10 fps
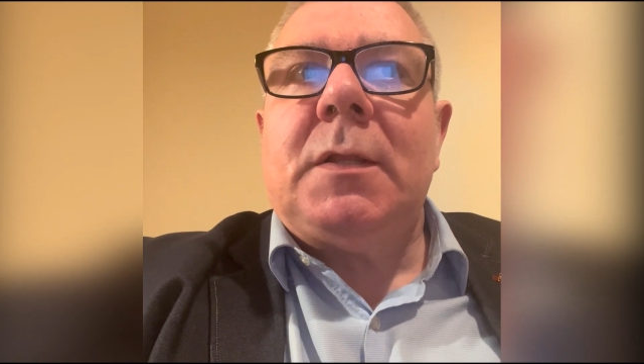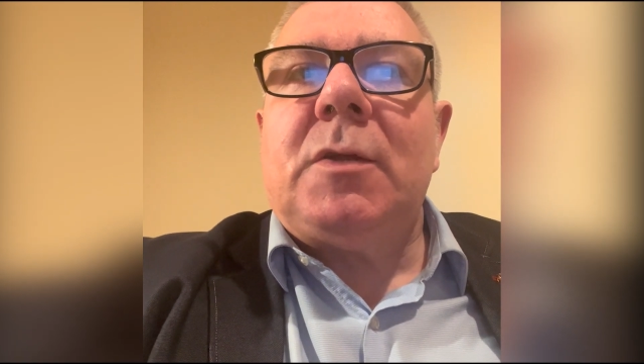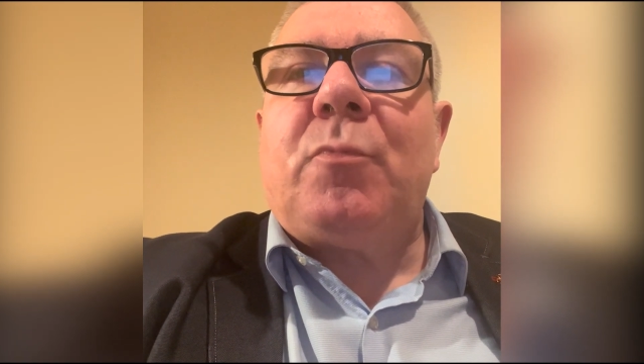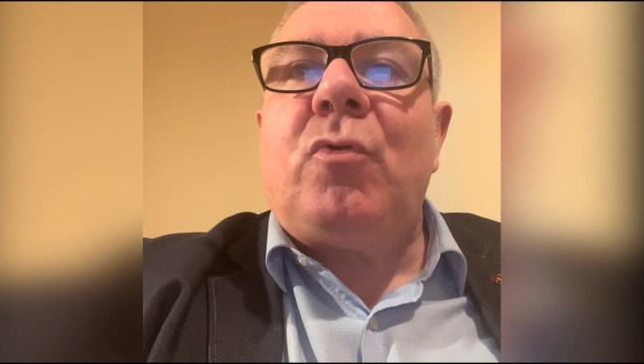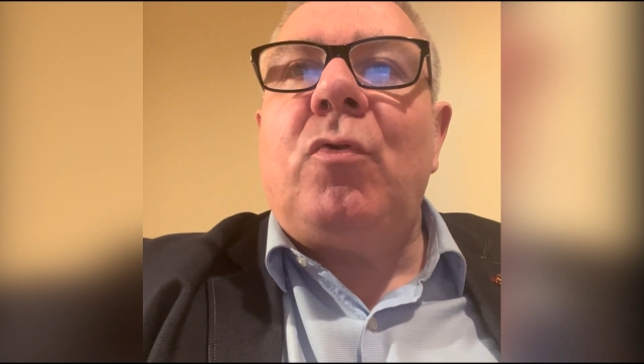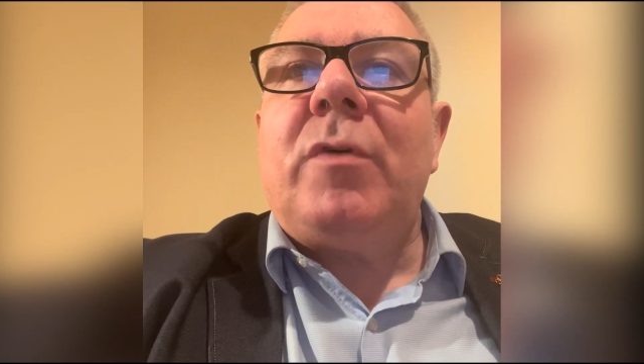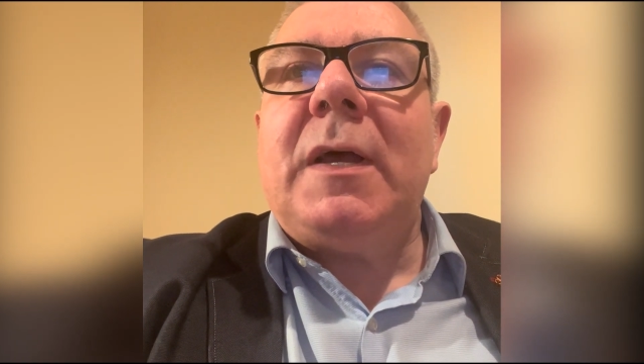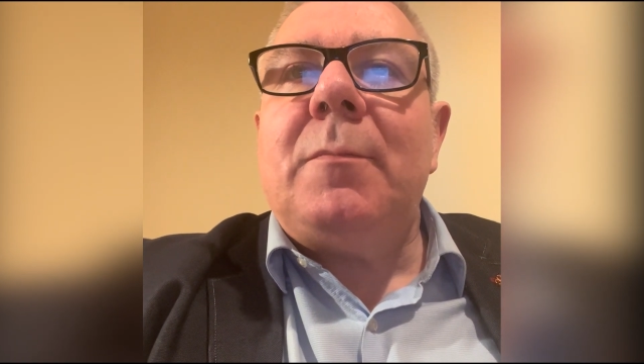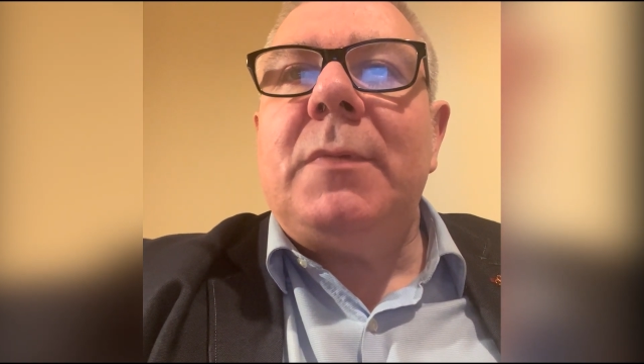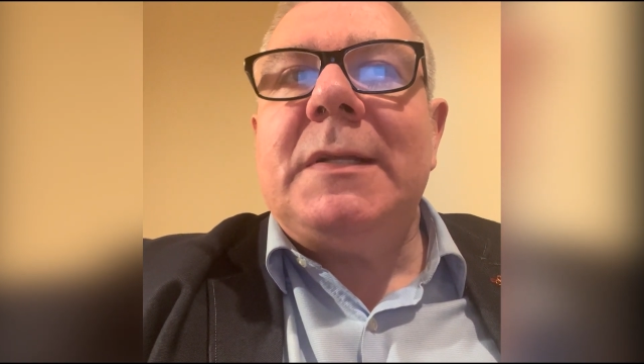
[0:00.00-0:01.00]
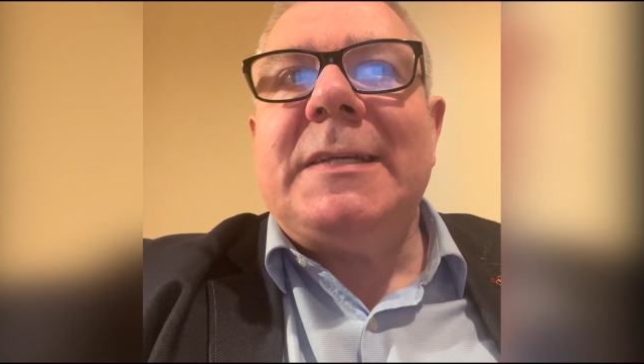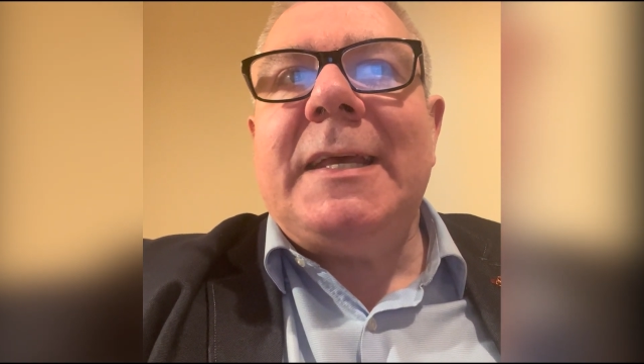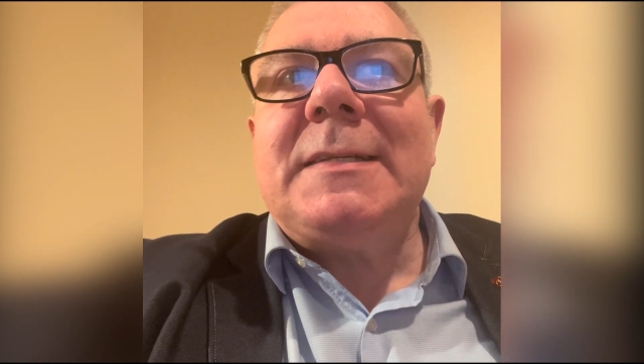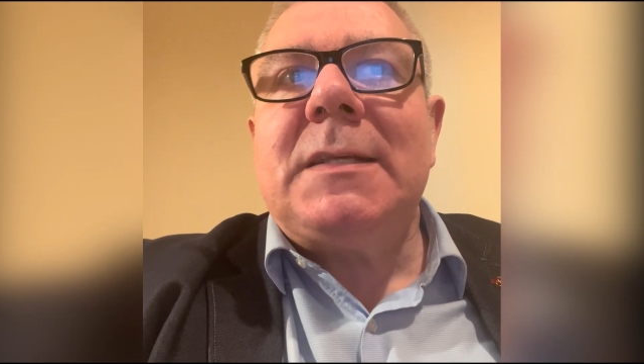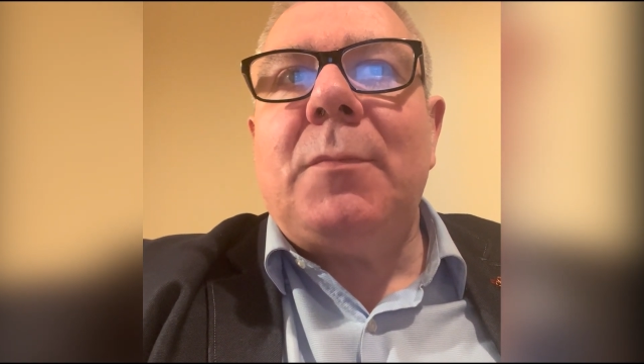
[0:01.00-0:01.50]
The programme
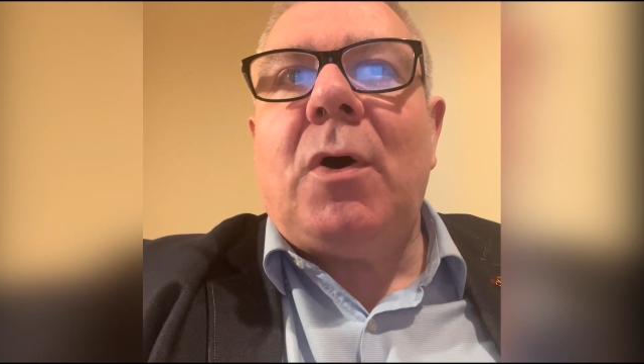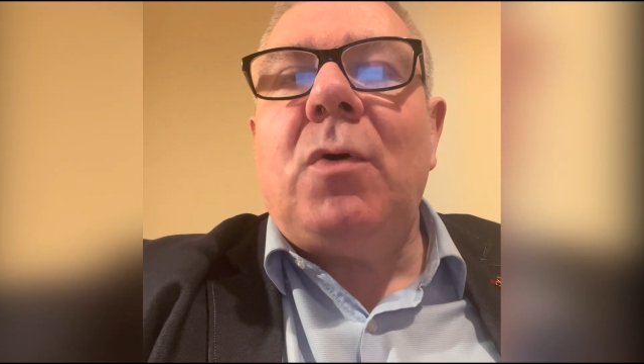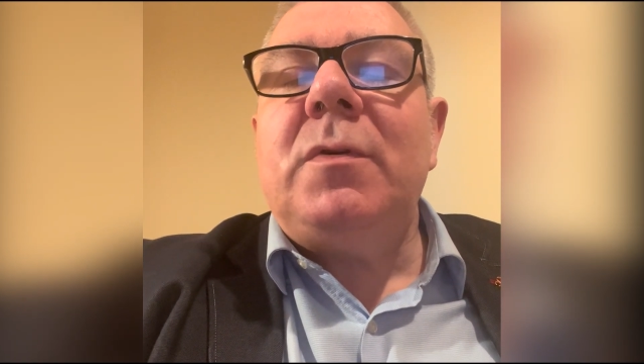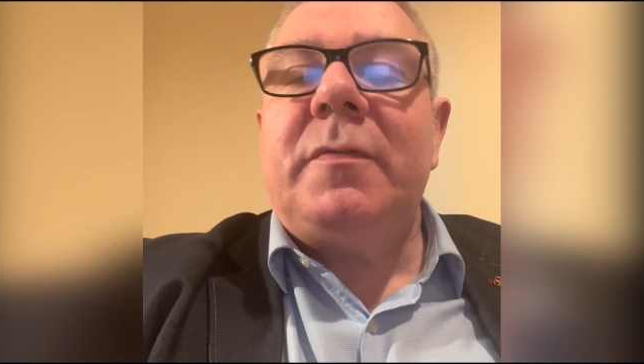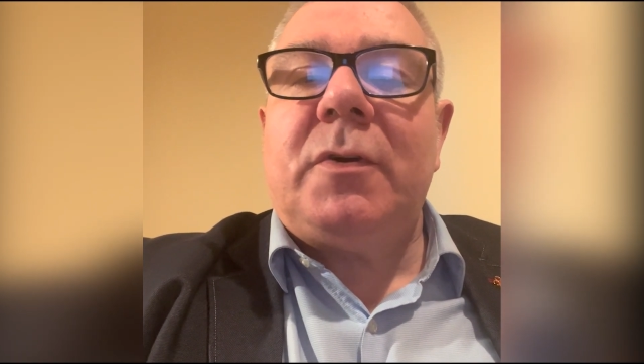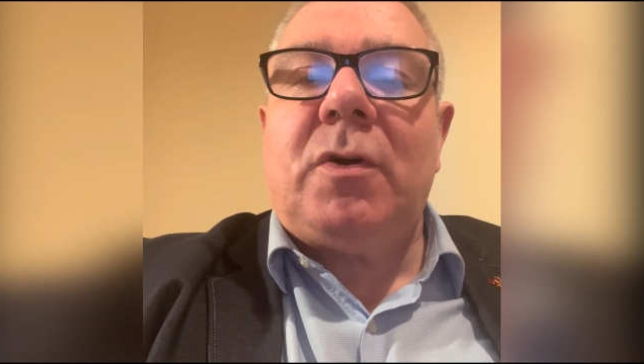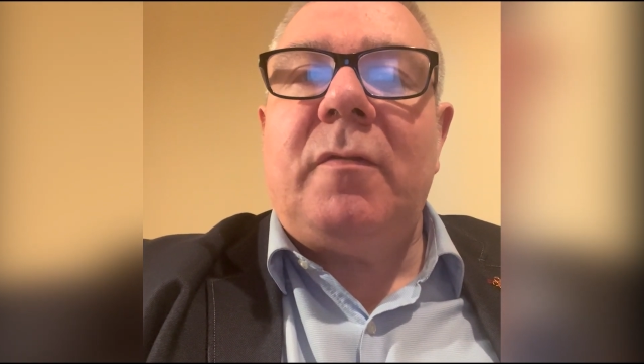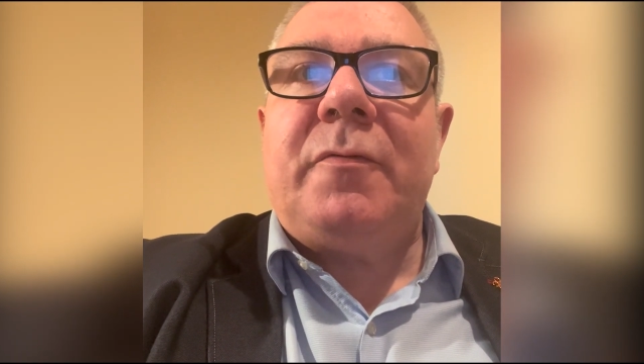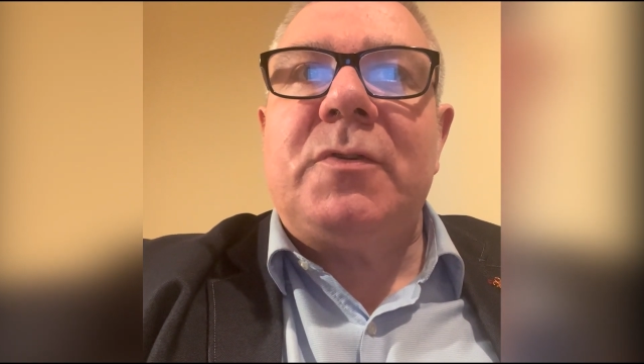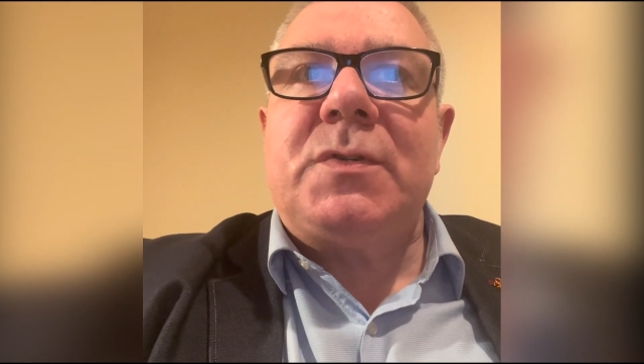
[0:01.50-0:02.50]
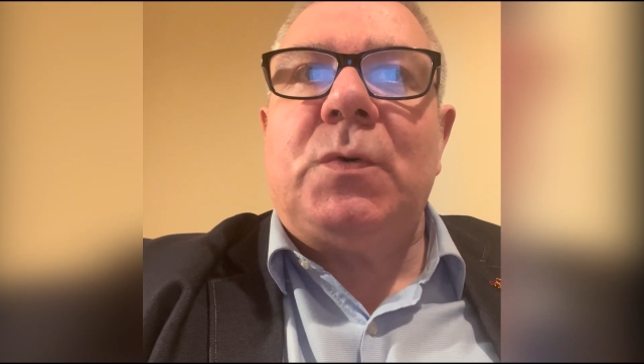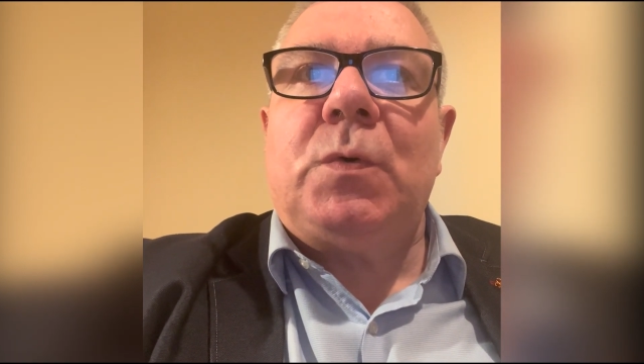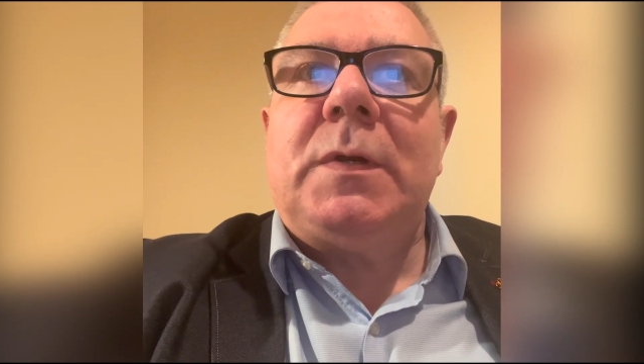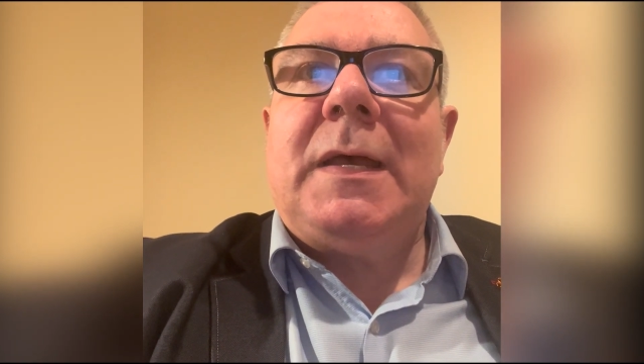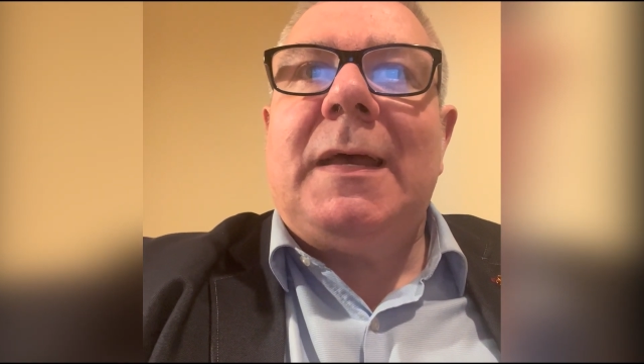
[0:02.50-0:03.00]
takes them out of their comfort
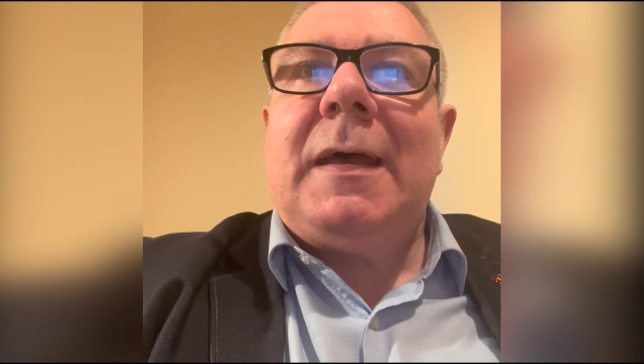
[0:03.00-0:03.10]
zone